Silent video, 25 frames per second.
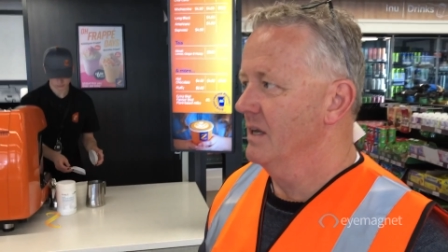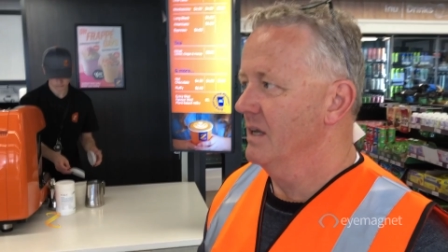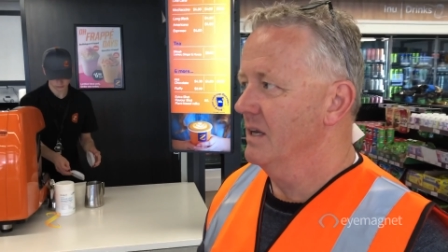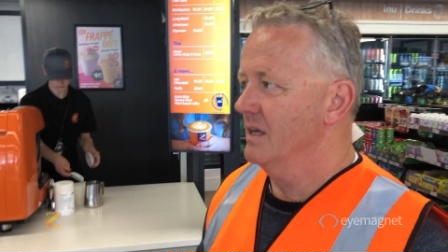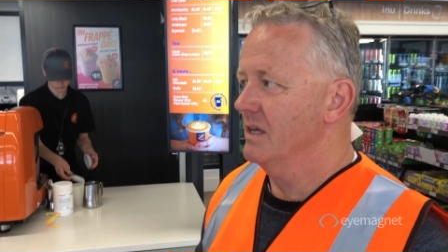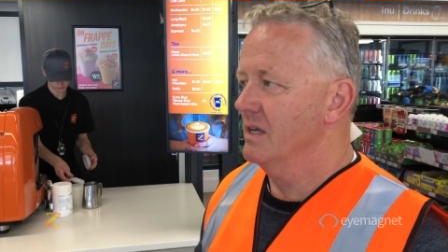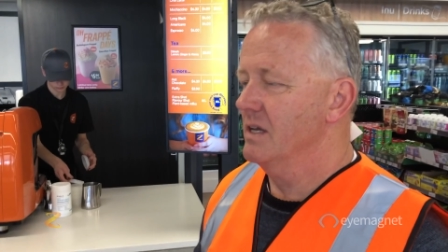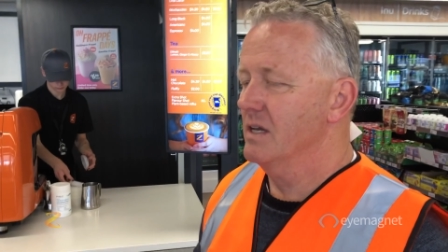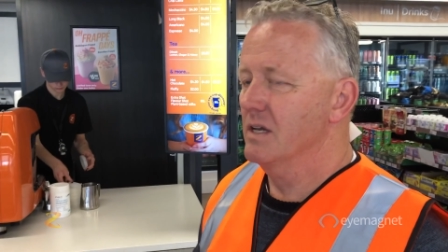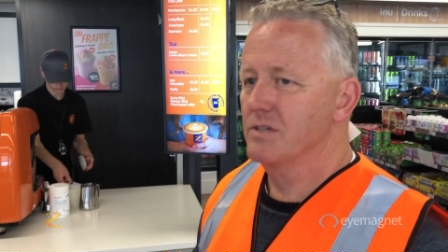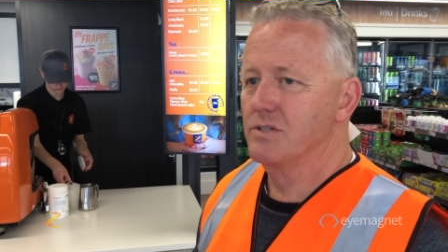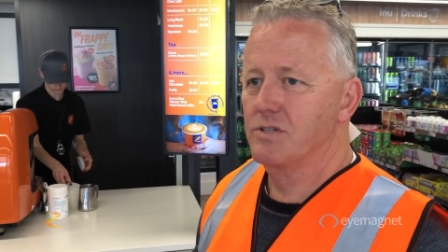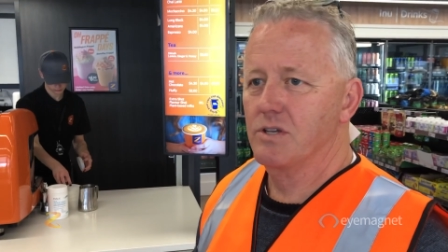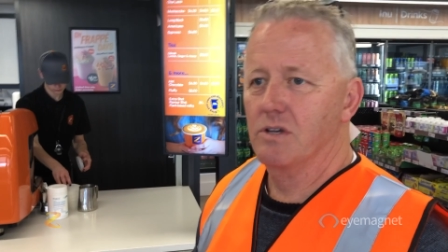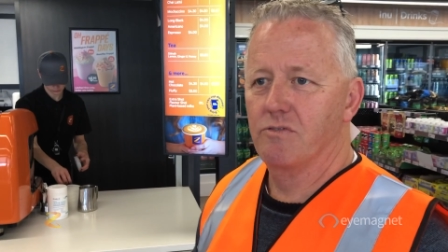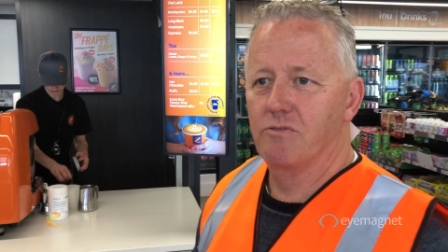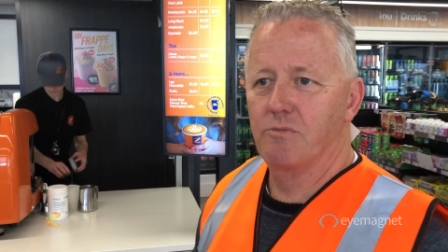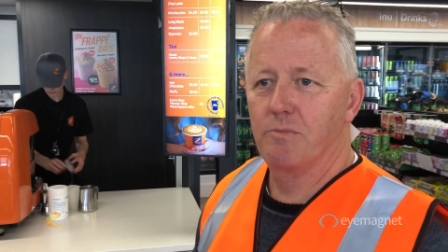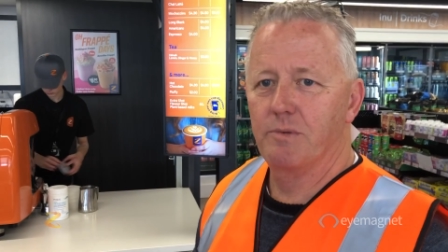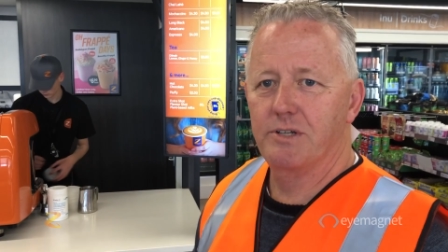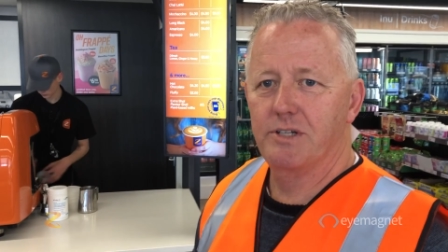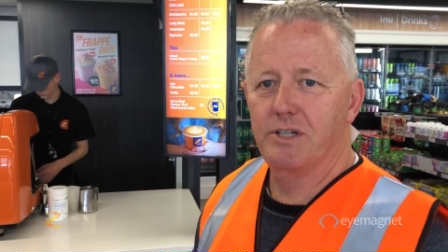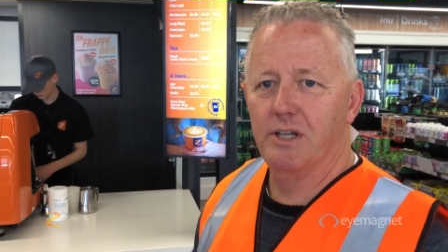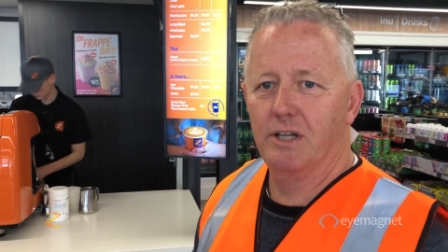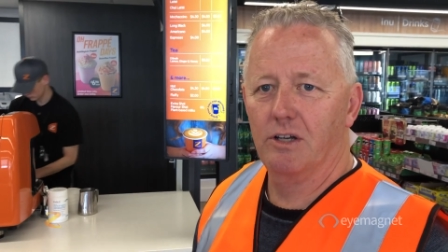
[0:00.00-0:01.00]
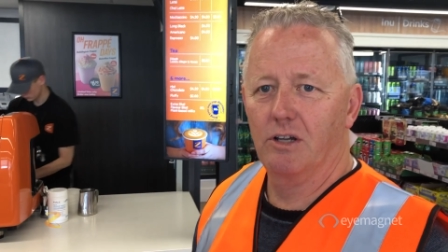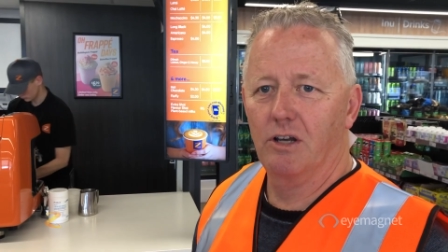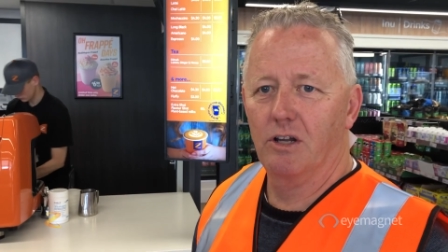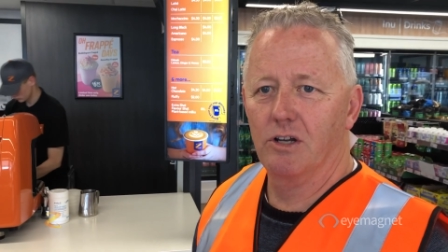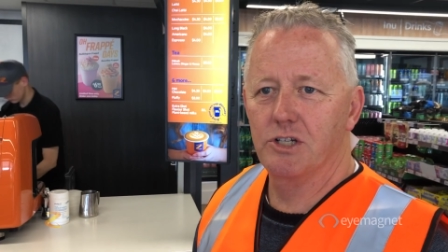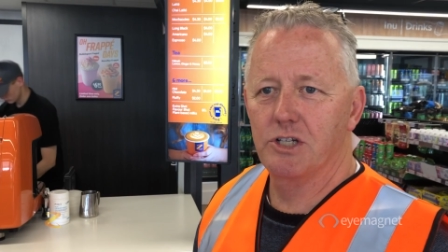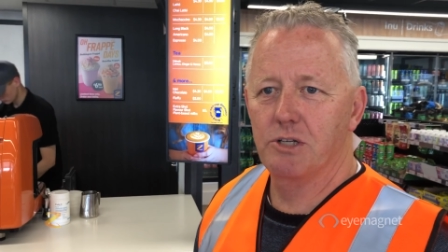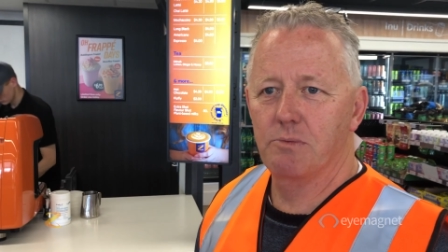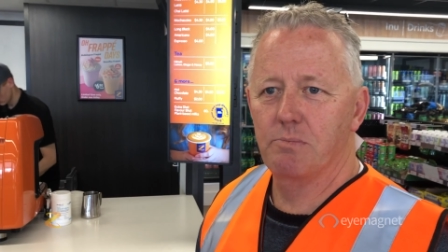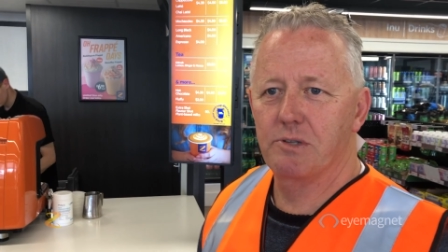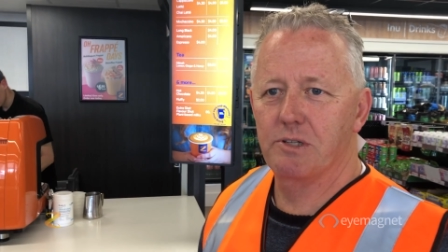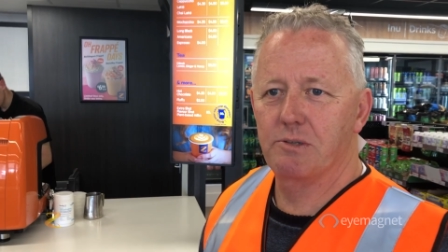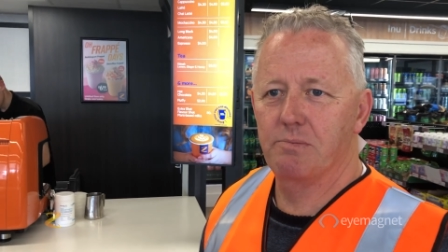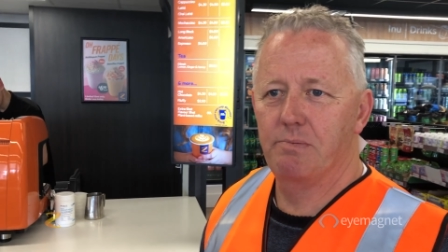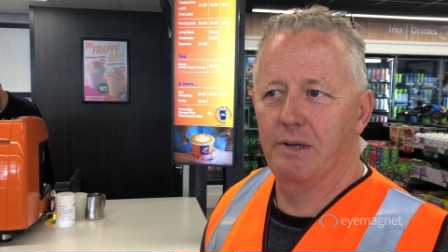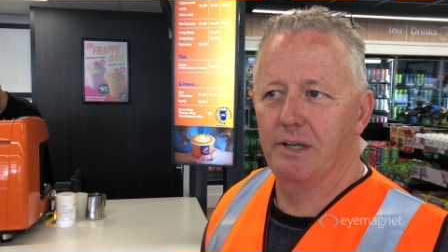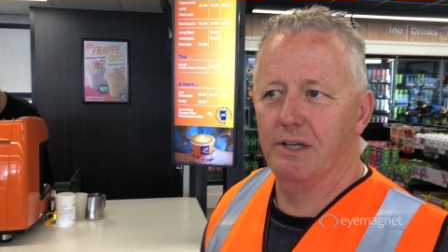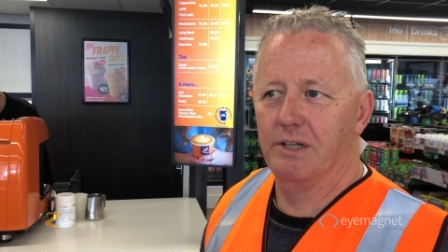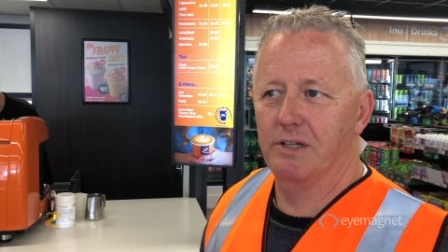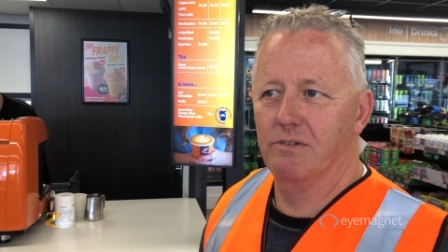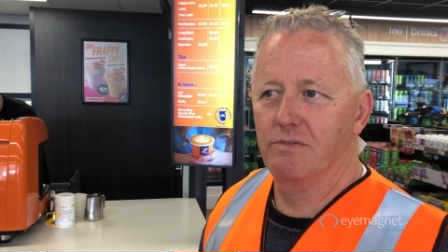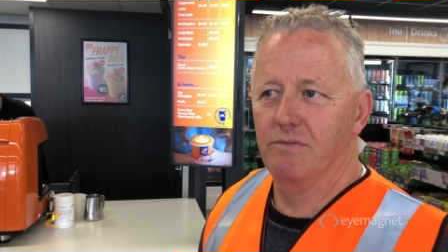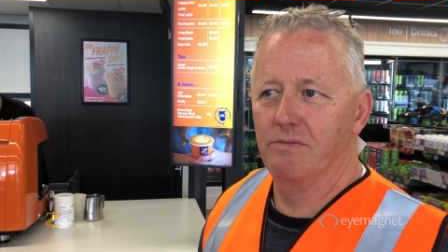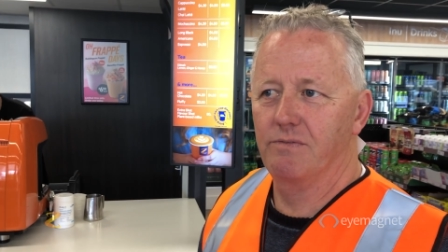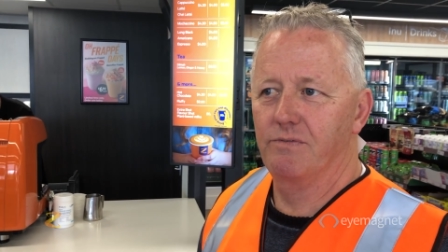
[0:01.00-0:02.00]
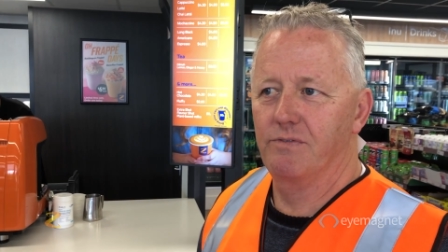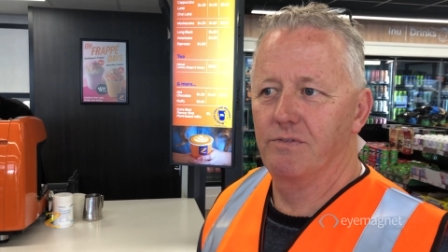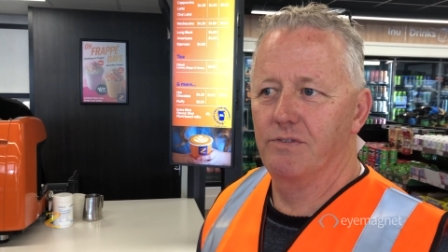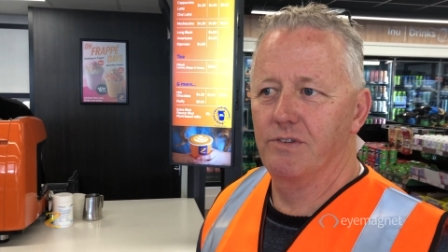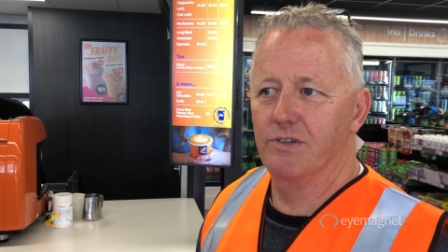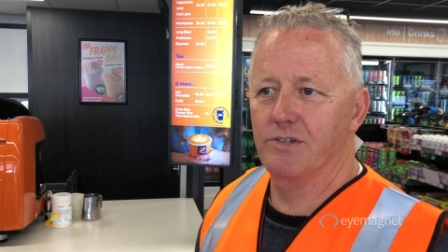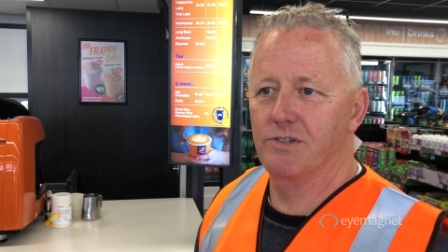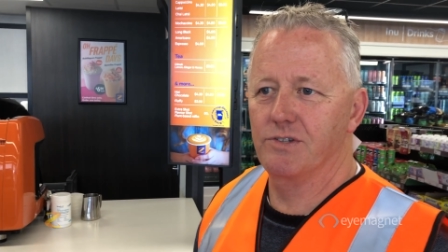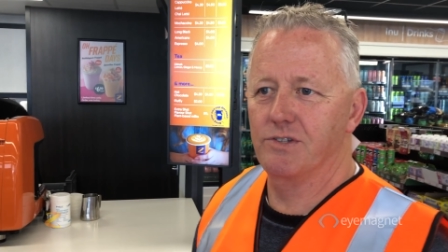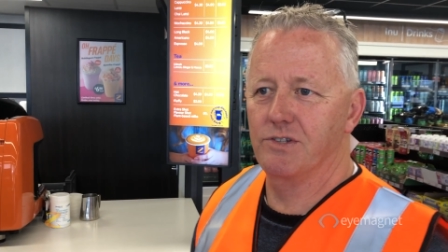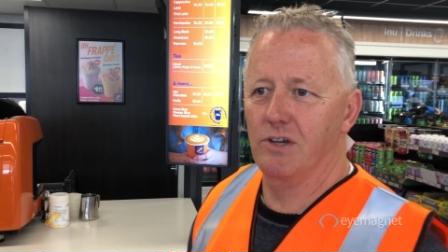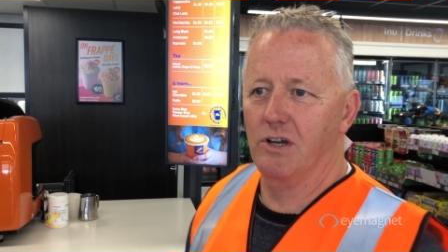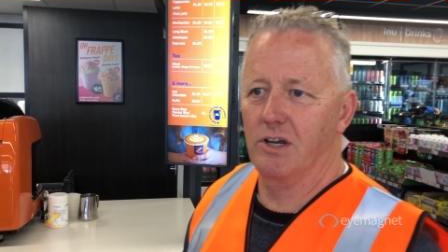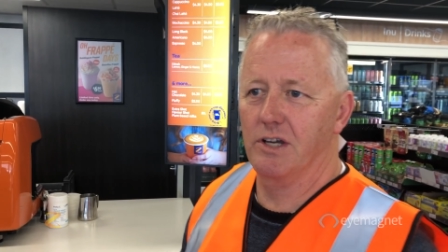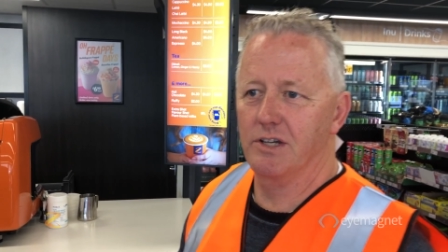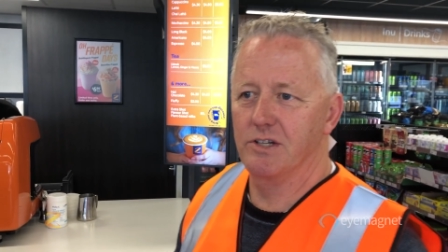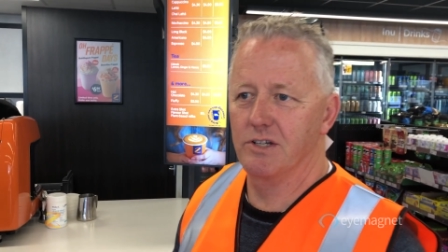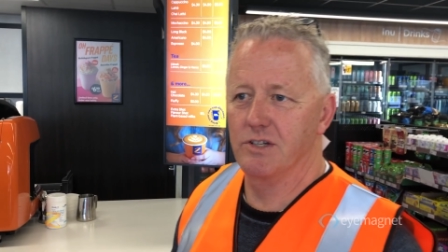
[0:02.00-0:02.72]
Yeah, so from a technology perspective, this site